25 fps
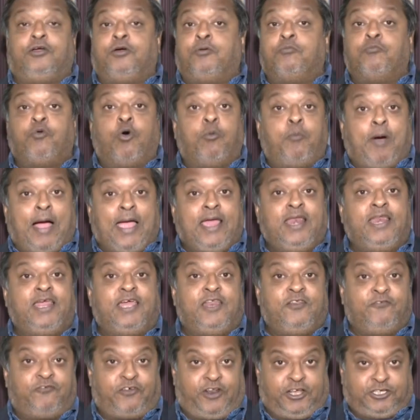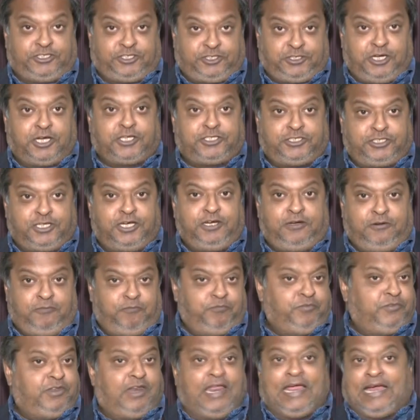mobile infrastructure
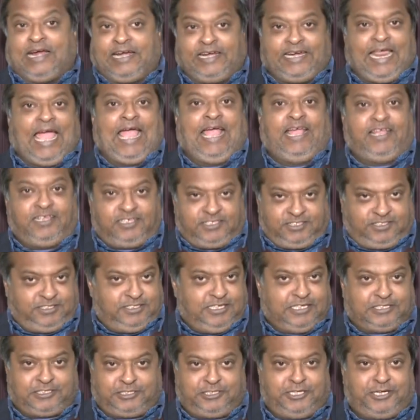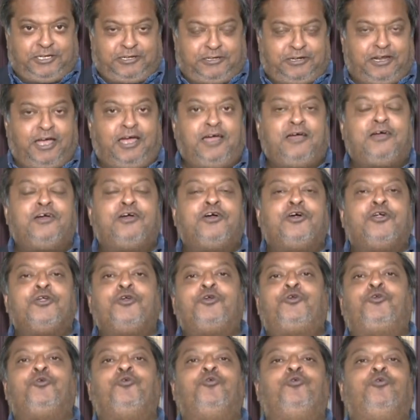like tanks, etc.,
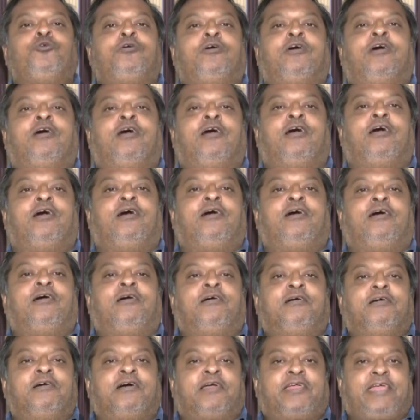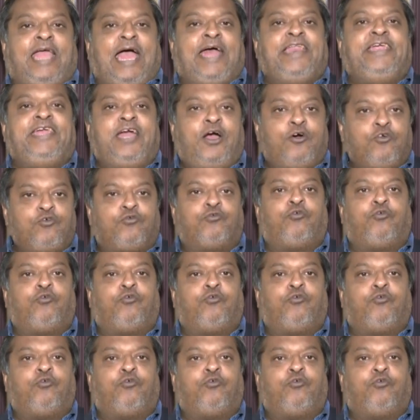to carry out